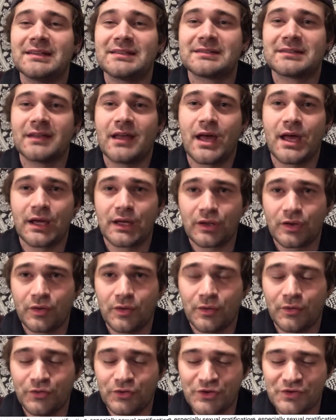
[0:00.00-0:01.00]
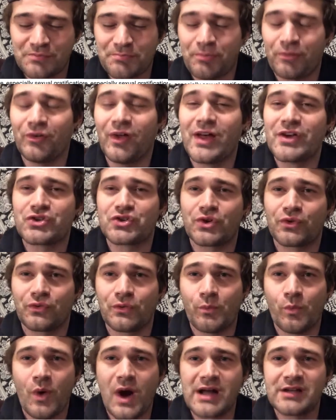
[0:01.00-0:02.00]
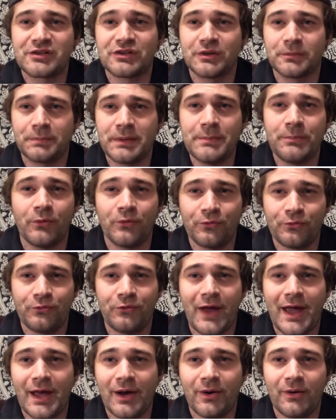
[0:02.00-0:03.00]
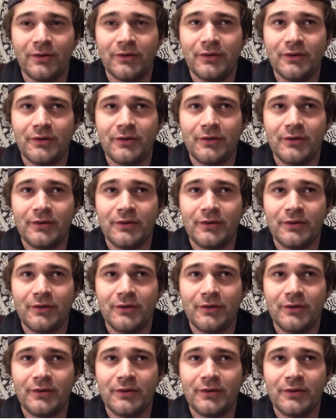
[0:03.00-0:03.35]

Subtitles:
this like this pleasure from watching people fail,